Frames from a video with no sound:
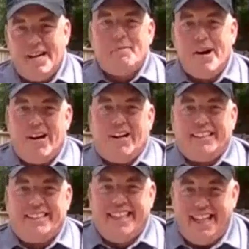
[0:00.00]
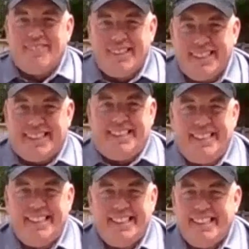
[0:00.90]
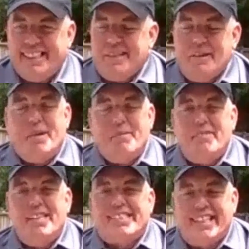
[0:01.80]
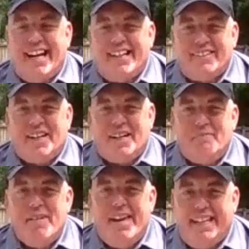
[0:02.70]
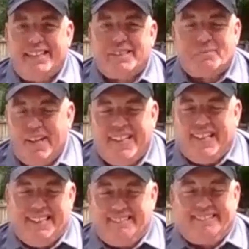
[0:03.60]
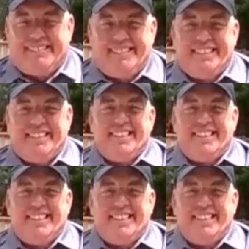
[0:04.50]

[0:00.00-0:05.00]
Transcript: Come on, get with it. You've been missing out on Megan's Mondays.